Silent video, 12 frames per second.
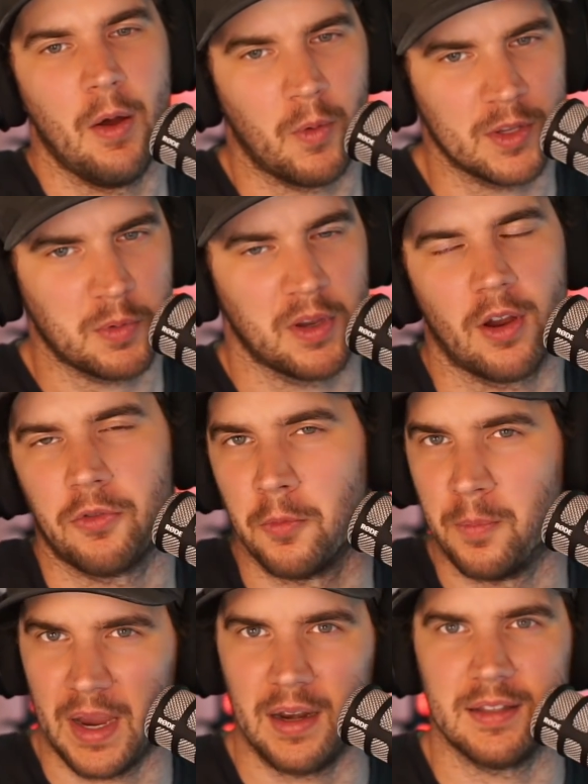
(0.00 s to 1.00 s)
once we go through
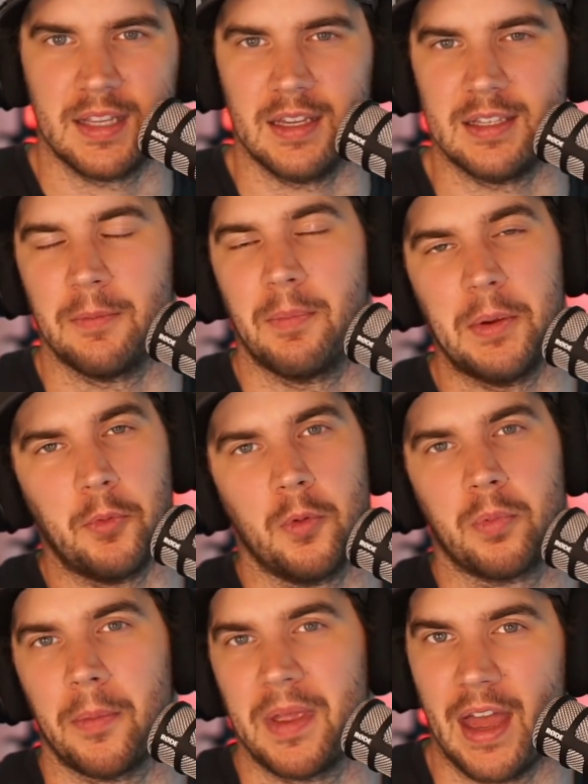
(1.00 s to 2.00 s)
beta testing, people will
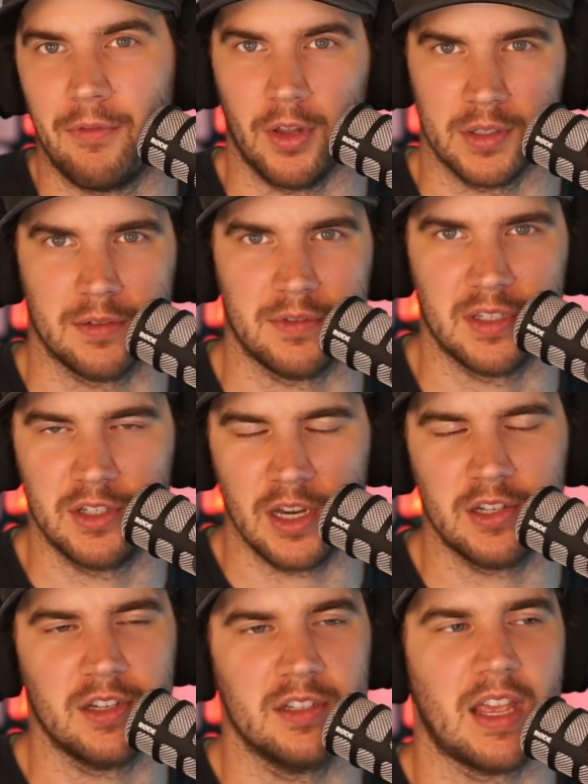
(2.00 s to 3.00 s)
probably have lots of
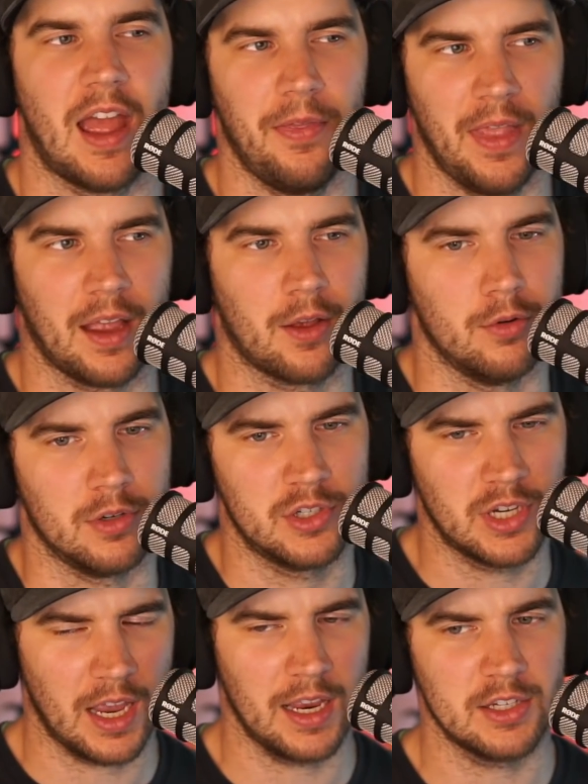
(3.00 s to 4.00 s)
suggestions and that could
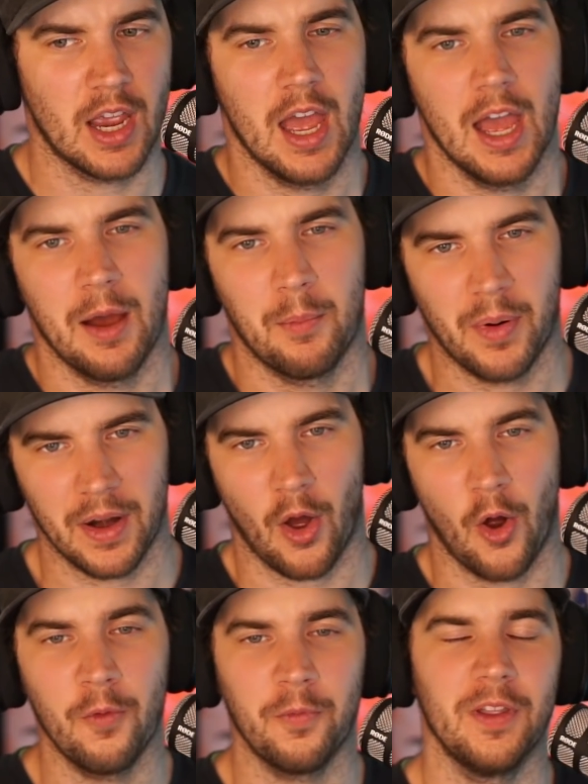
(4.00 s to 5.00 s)
change, but
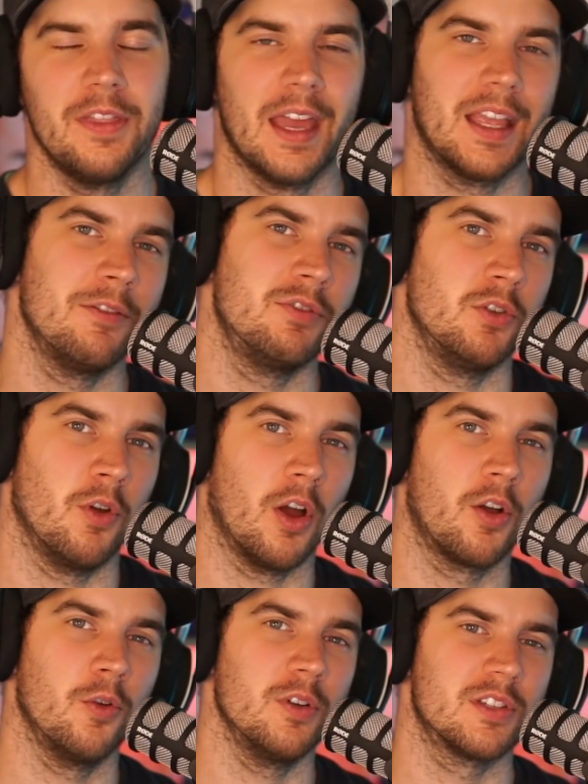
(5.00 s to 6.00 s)
hopefully that gives you a
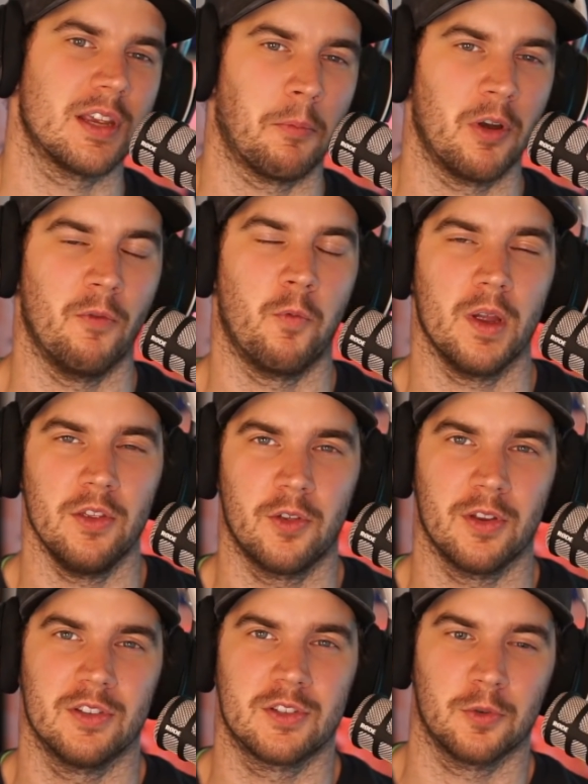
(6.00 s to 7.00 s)
good summary of what you
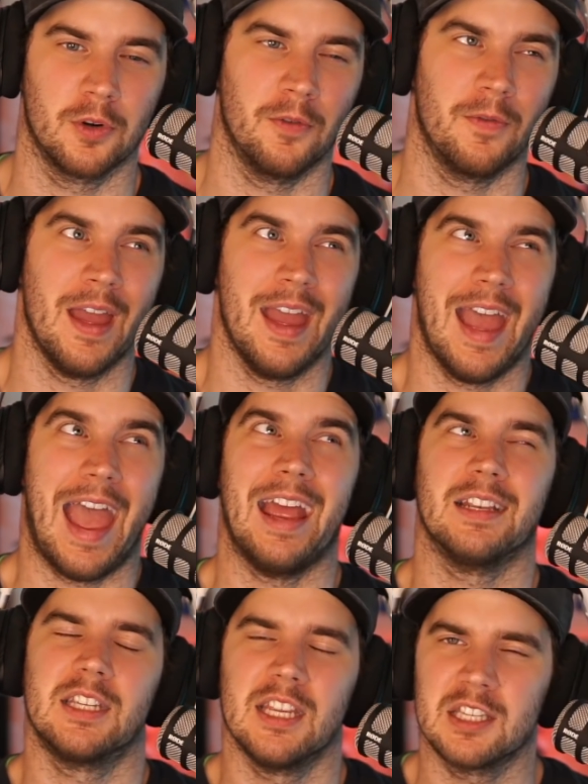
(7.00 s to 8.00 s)
can sort of
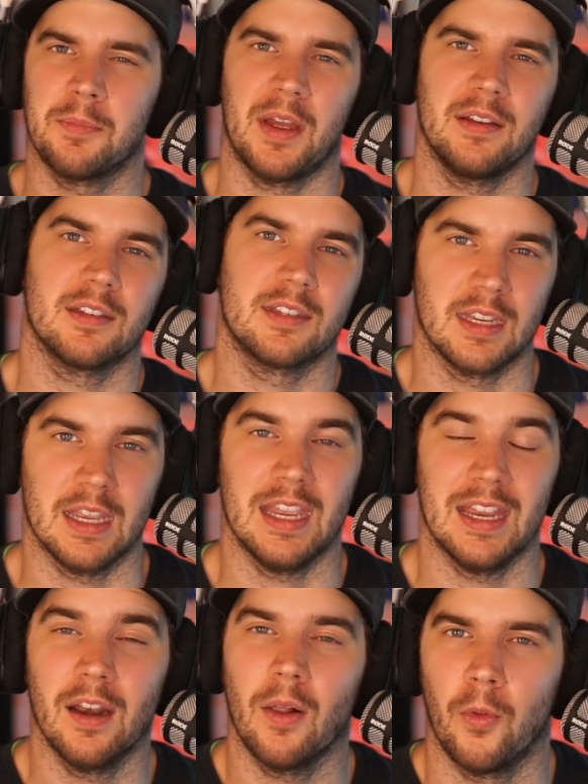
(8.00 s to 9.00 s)
anticipate to see
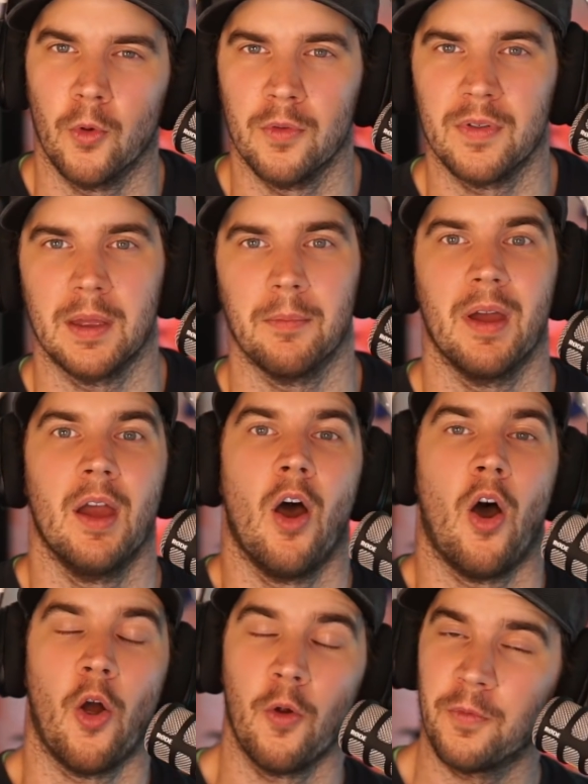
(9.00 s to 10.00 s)
in Illuvium,
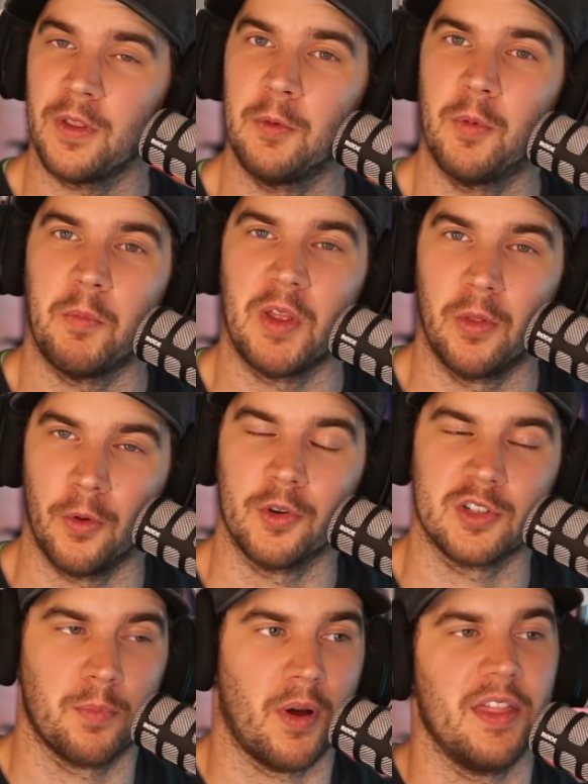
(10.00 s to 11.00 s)
hopefully when we
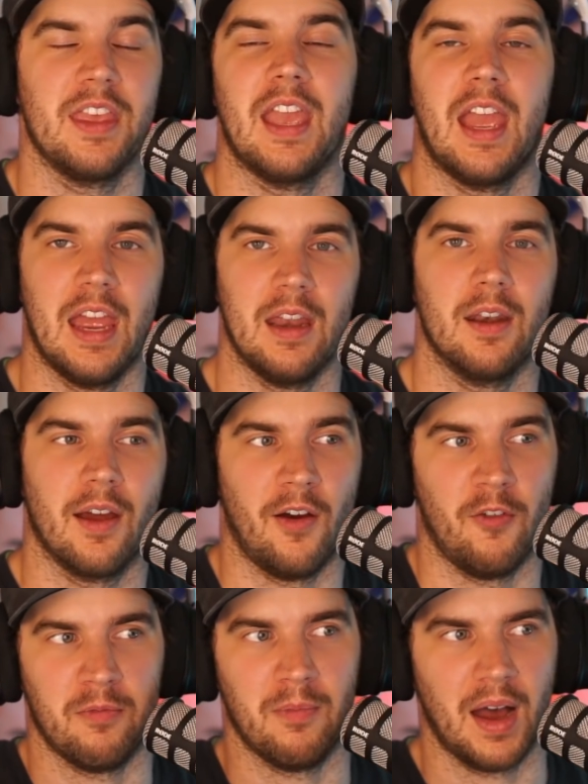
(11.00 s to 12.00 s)
launch by the end
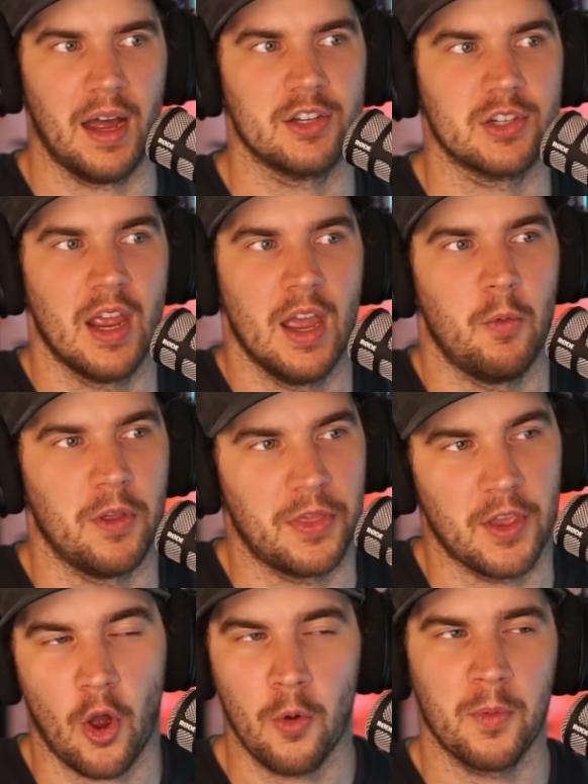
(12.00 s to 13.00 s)
of March with
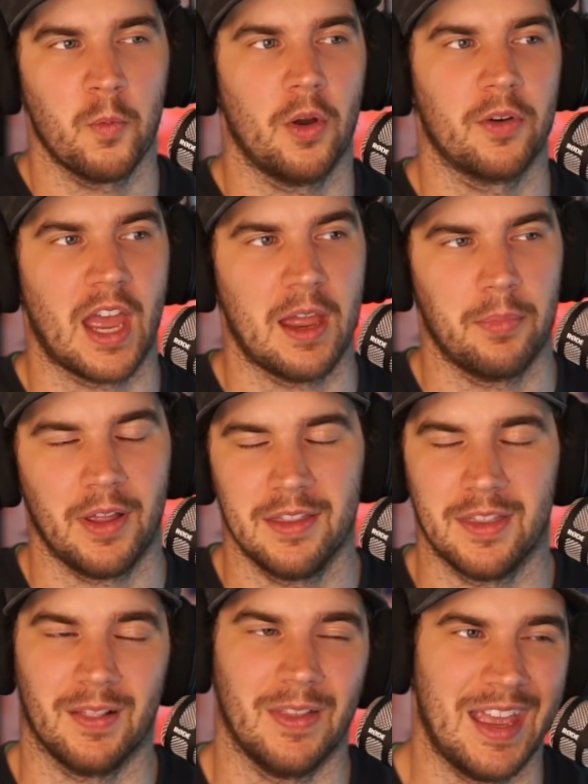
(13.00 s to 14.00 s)
the open world gameplay,
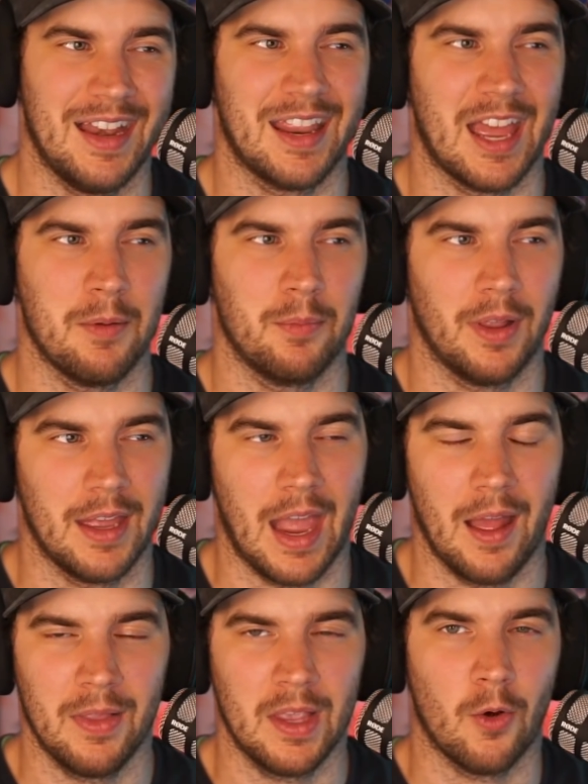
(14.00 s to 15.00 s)
the land gameplay,
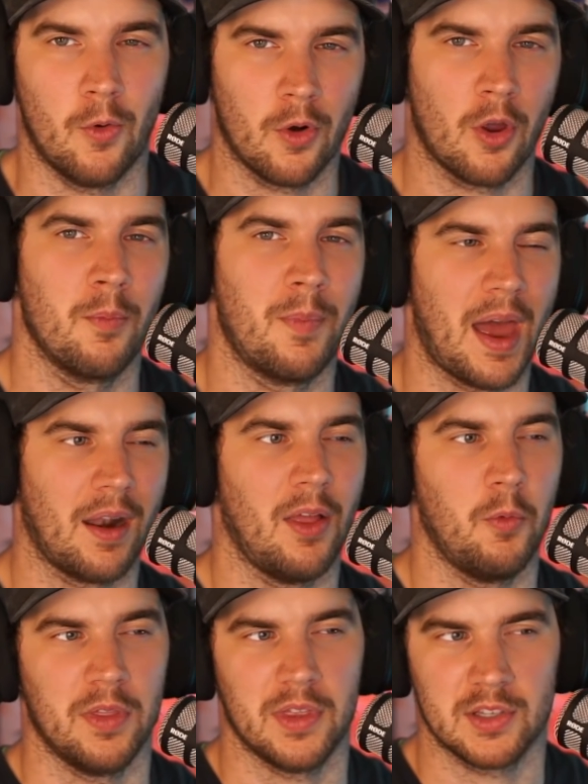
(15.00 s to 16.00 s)
and the auto battler
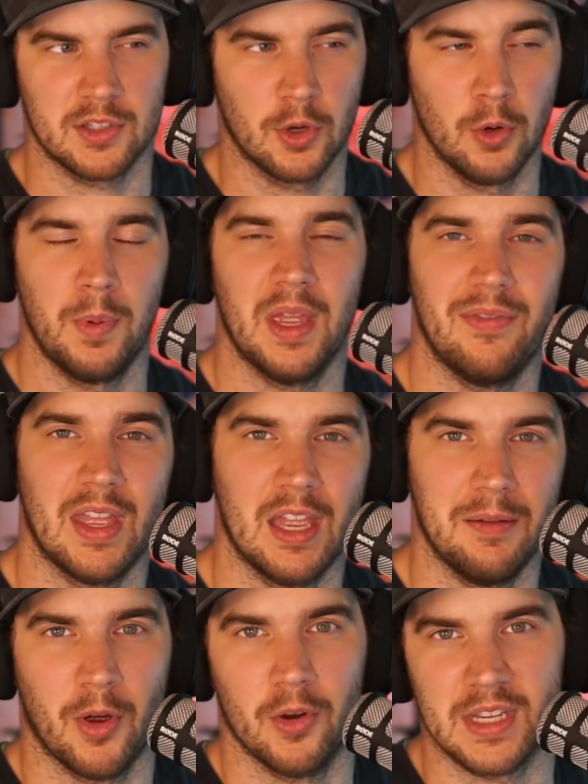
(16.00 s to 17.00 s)
with its 2
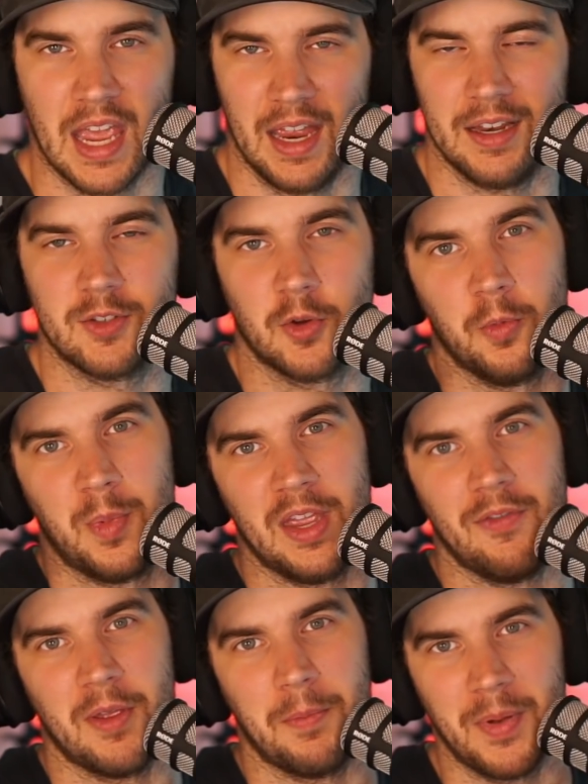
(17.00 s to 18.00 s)
PvE modes and 2
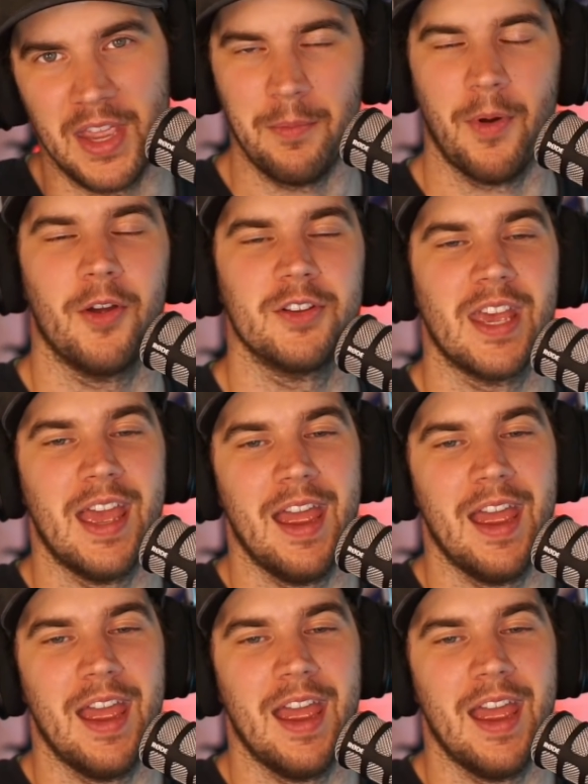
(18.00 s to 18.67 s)
PvP modes.